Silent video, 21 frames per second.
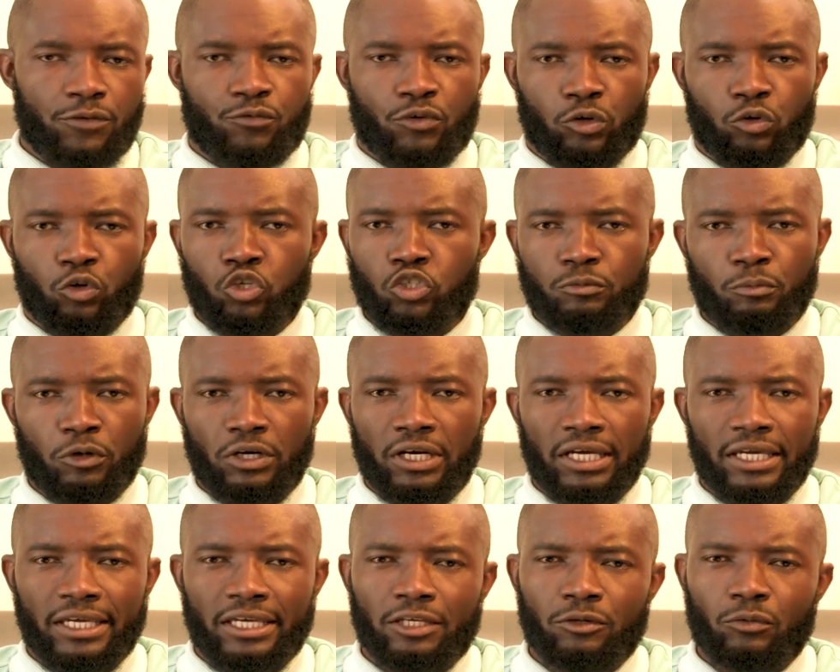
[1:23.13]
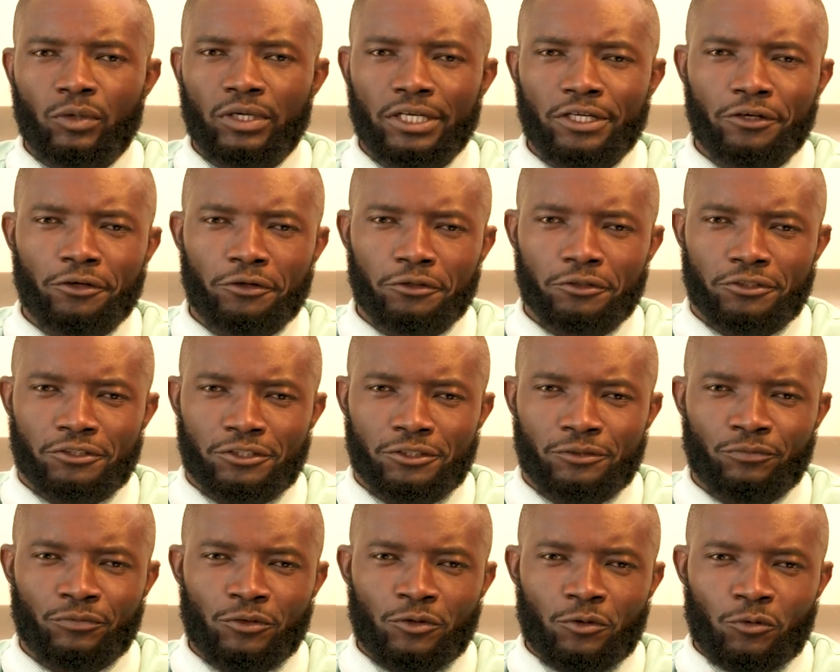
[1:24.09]
And if you're not born again, worry
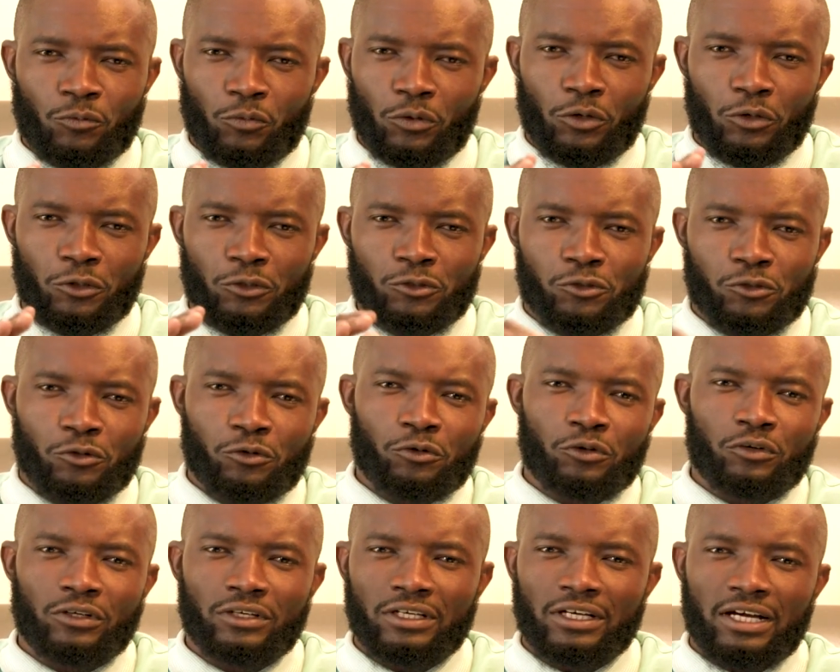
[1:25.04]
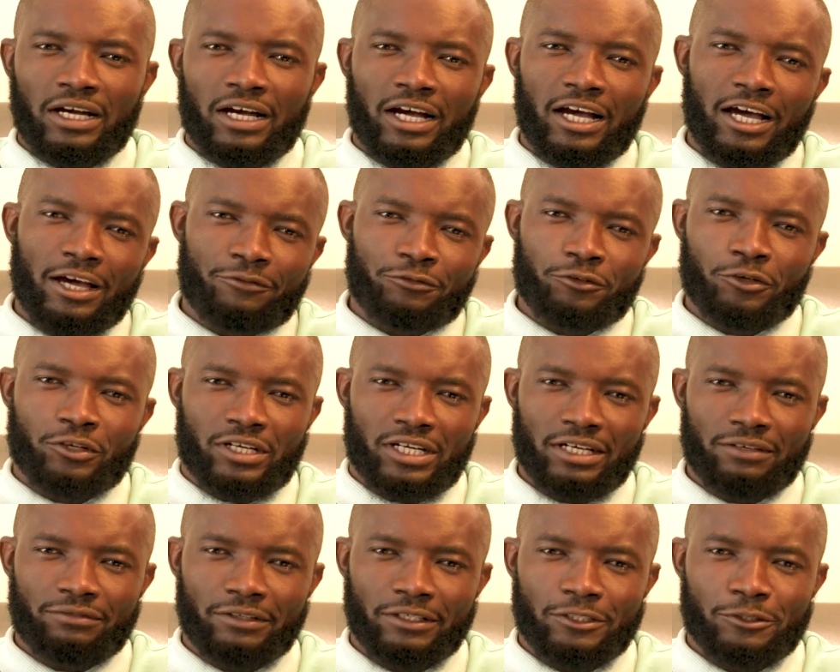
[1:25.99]
not. We also
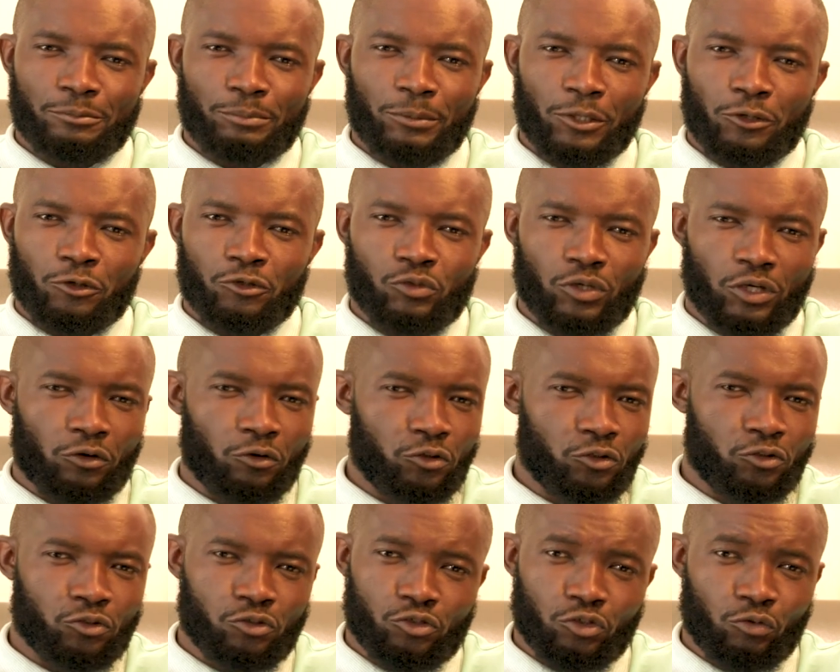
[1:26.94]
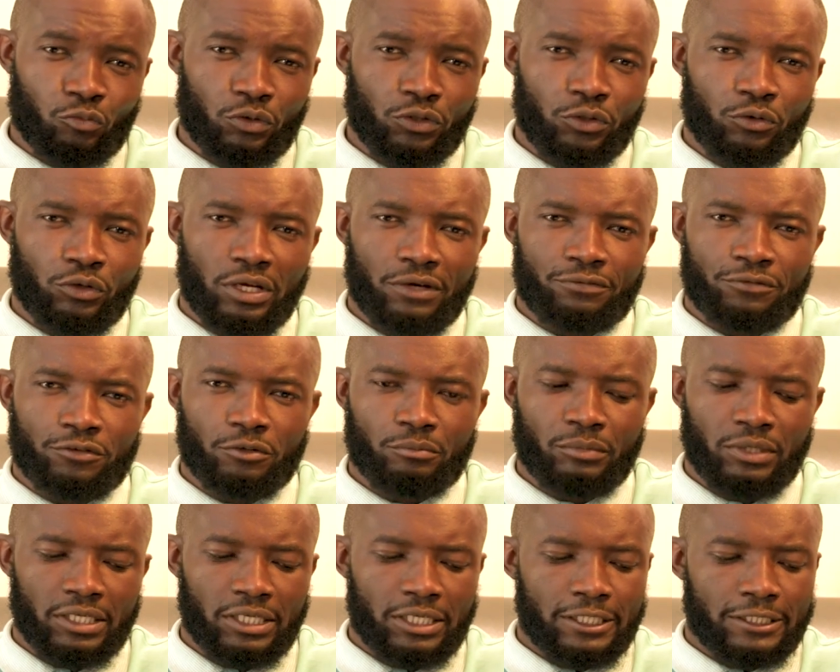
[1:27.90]
have you covered because you're going to talk with you
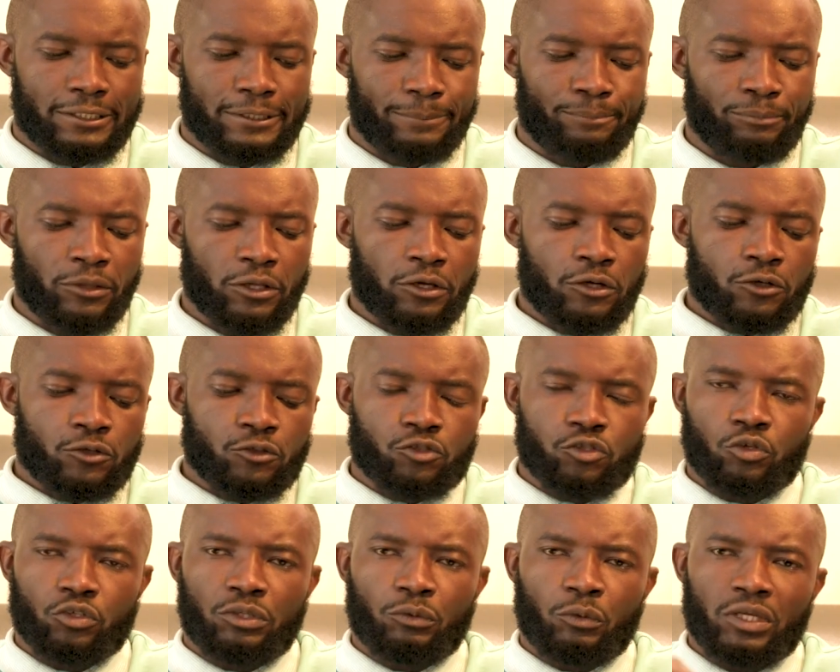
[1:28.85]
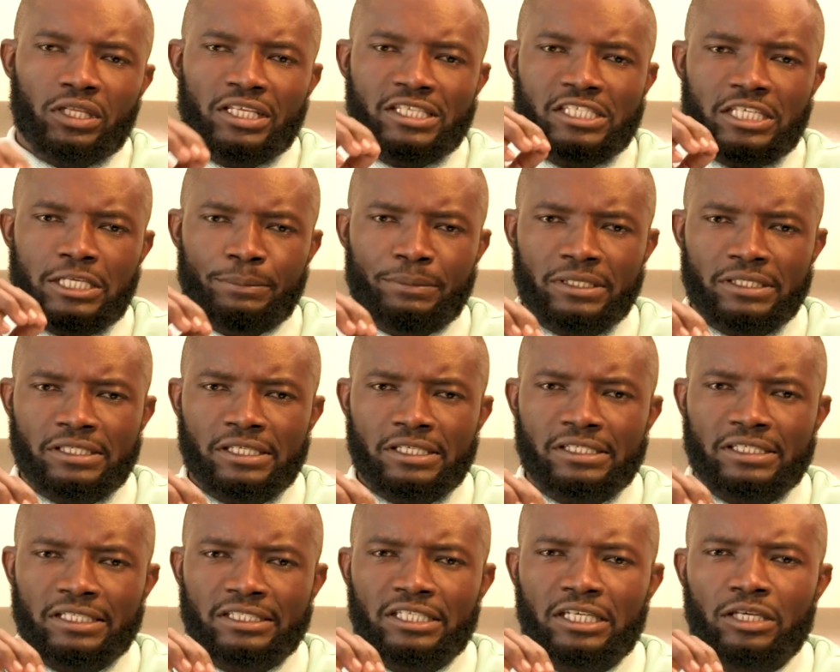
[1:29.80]
in a few minutes. So when the
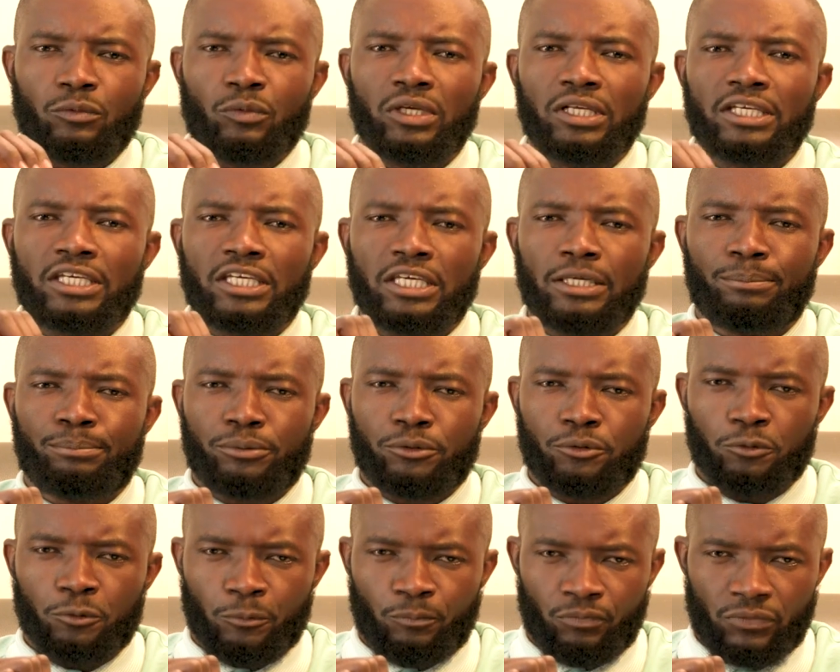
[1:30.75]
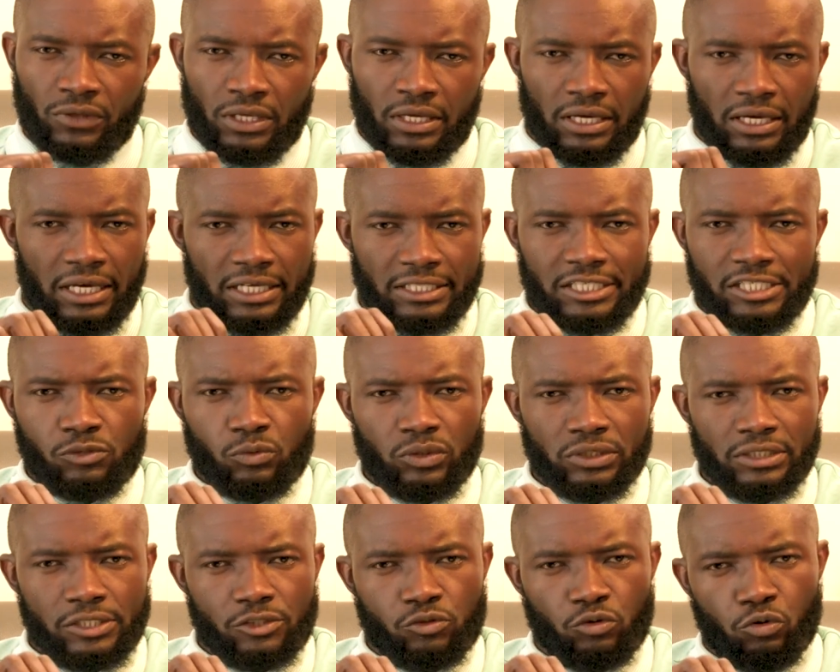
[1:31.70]
scripture says that he will keep you,
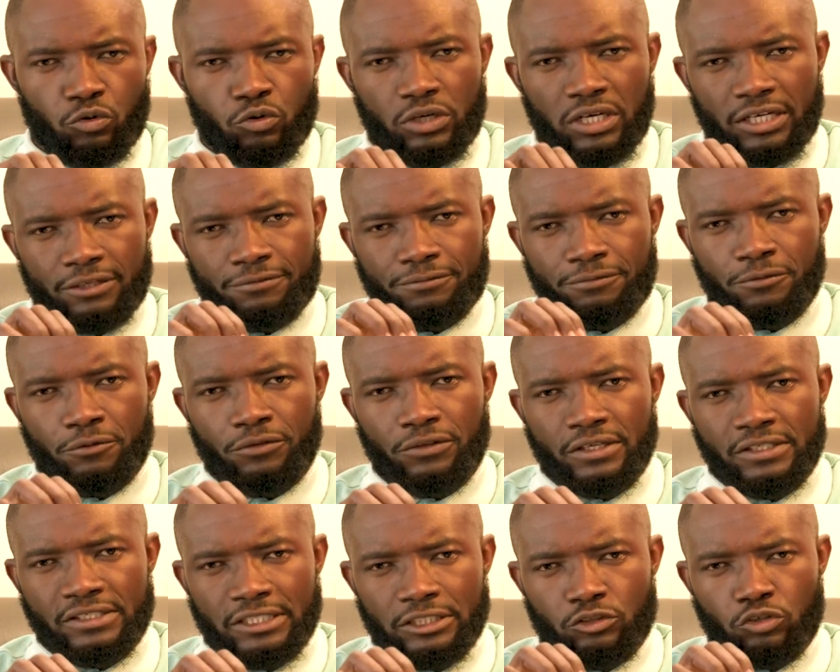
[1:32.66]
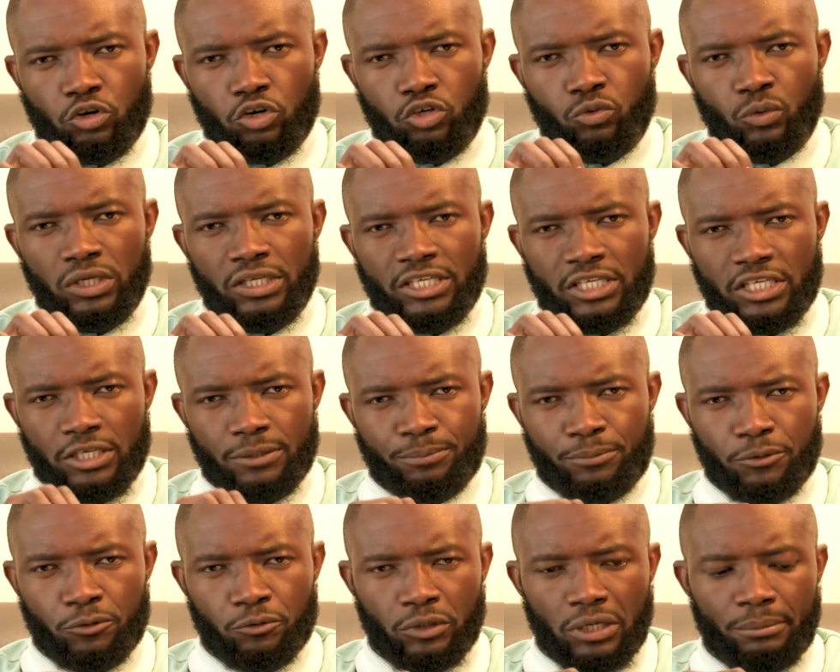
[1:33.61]
I just want us to look at few things that God will
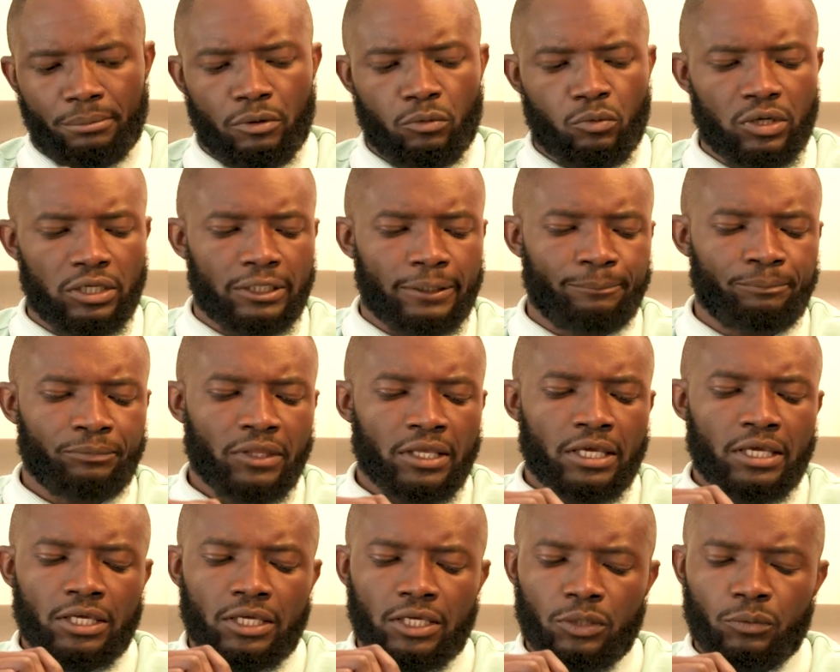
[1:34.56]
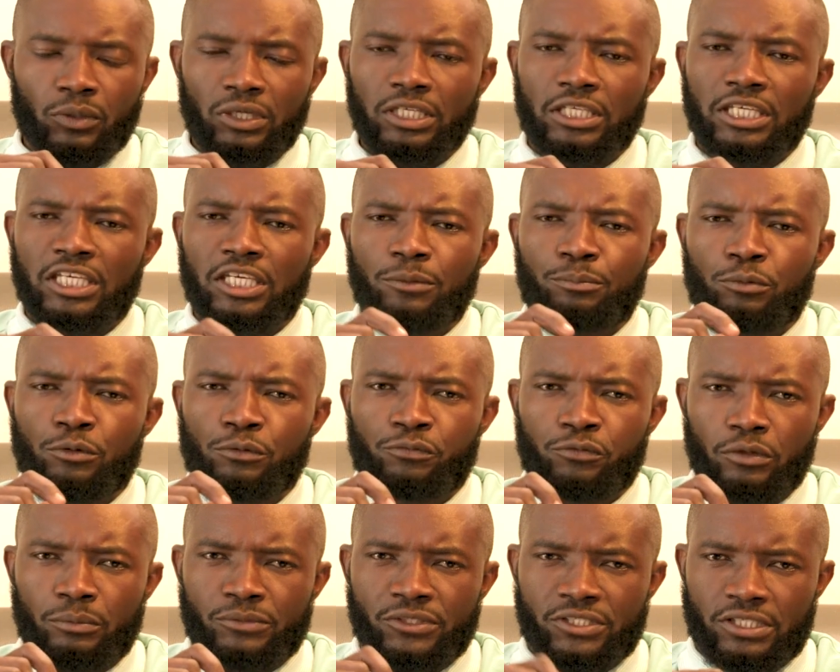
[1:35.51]
keep you. Number one, he will
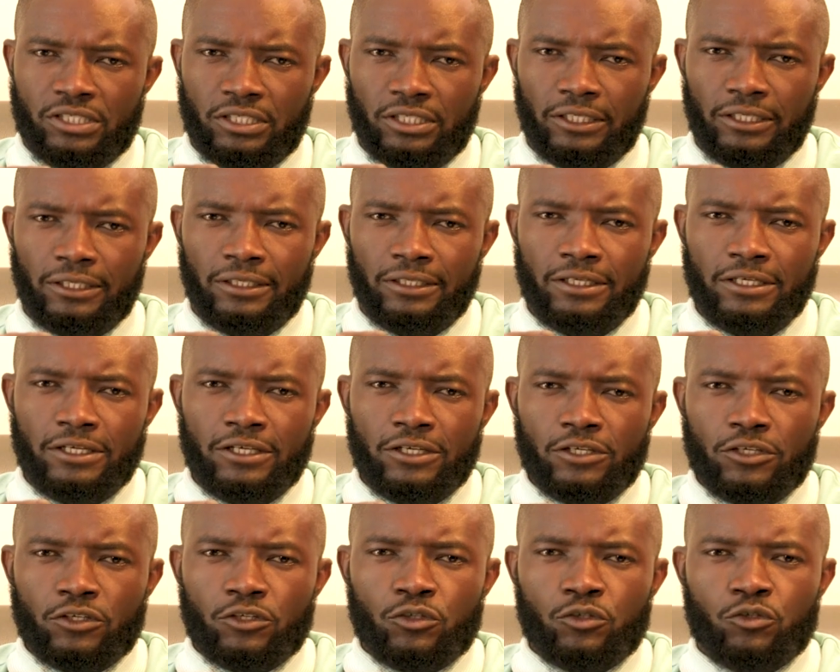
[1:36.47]
keep you from sin.